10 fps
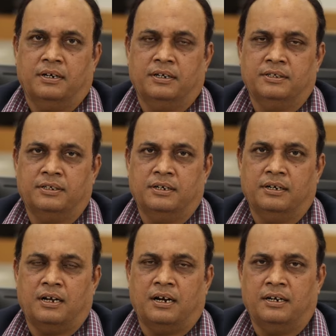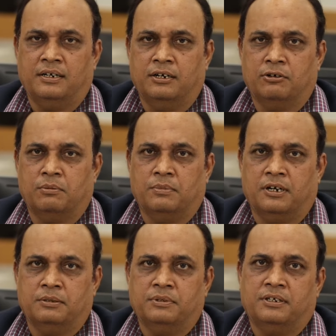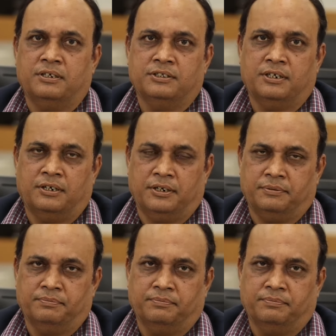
Digital and Telecom Management recently.